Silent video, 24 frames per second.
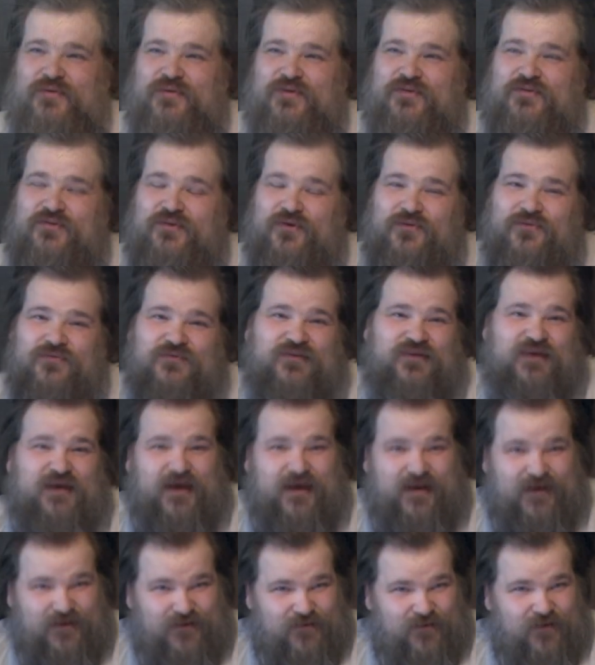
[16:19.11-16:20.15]
when you don't
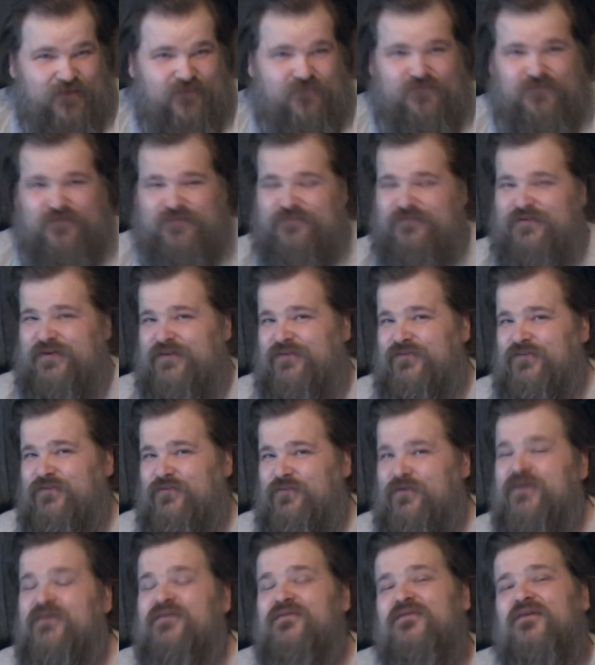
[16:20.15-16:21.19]
get enough of it,
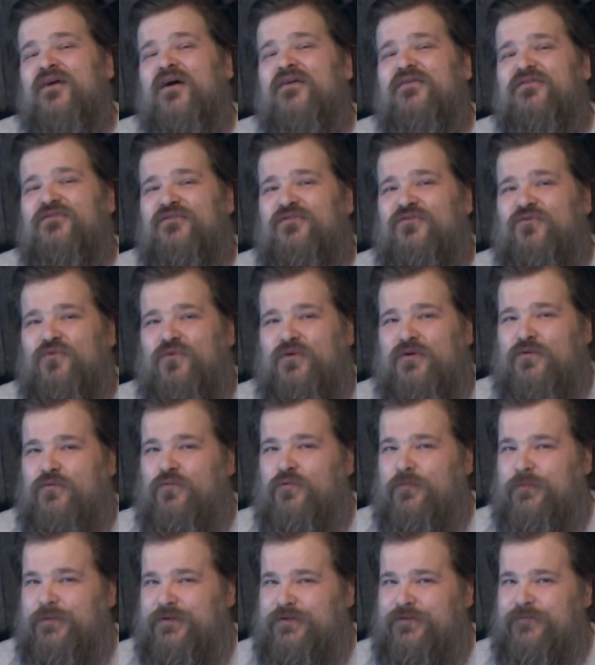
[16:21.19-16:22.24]
what it does to a
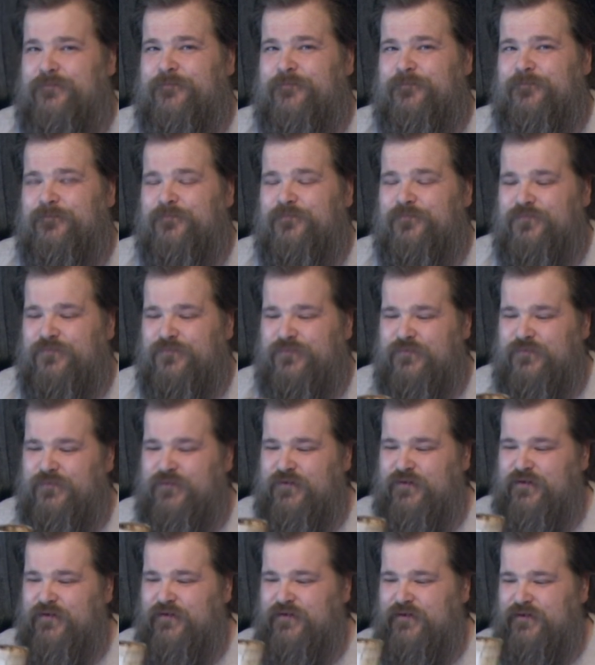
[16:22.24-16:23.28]
woman.
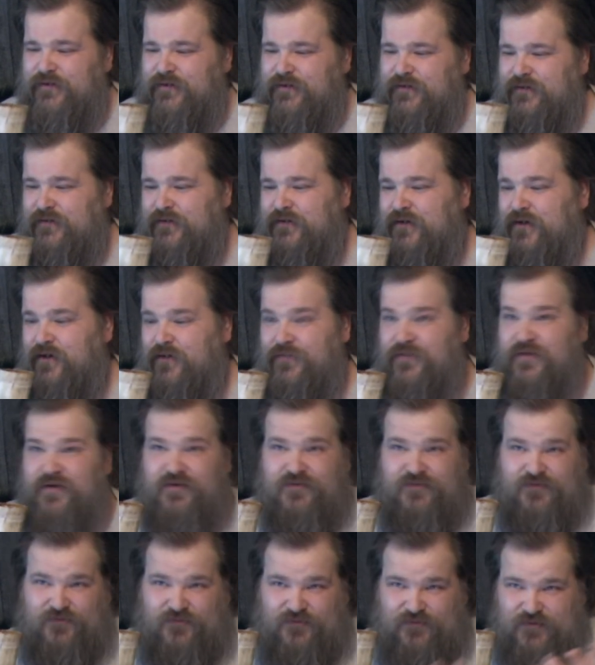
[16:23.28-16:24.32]
On
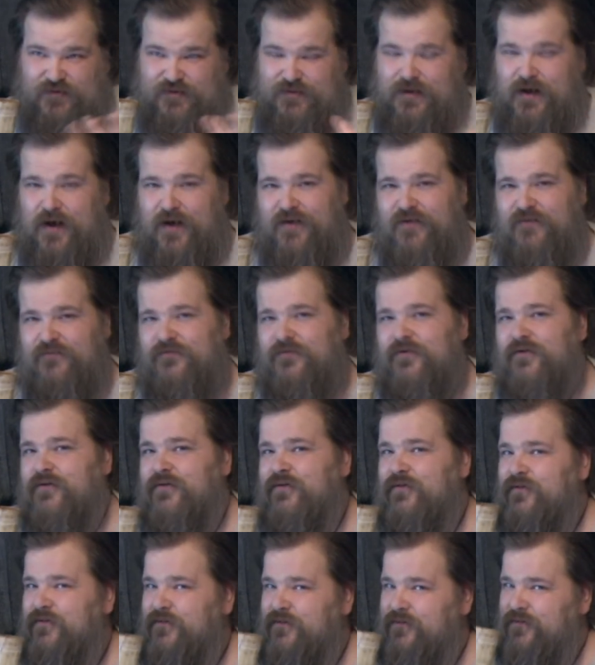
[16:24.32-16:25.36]
this, the night of
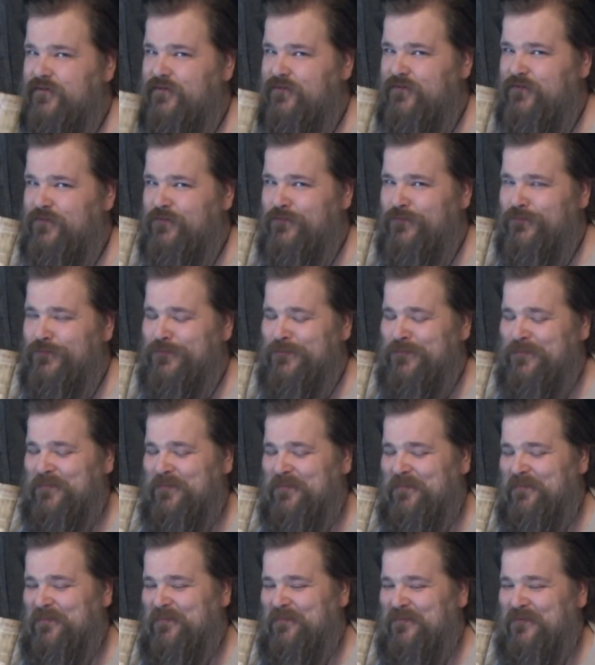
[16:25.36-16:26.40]
her
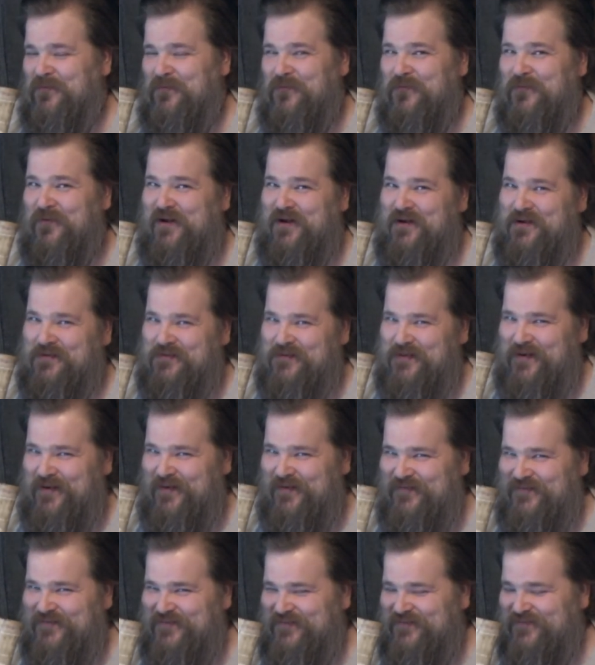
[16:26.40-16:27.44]
wedding
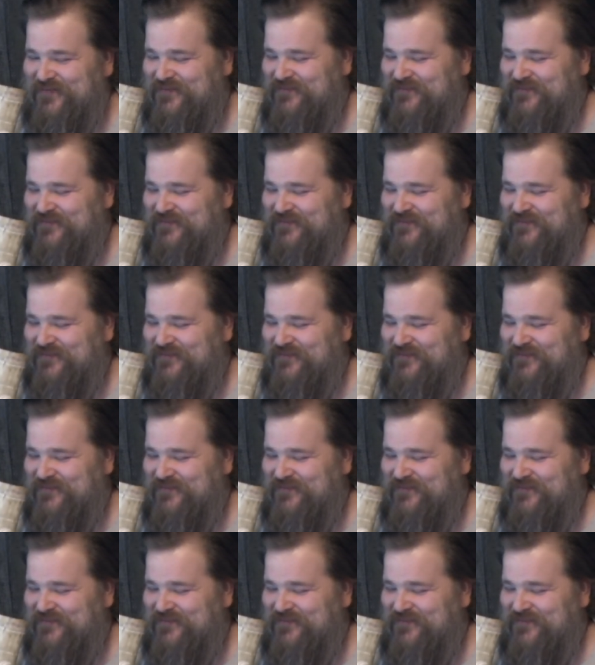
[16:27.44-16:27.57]
night,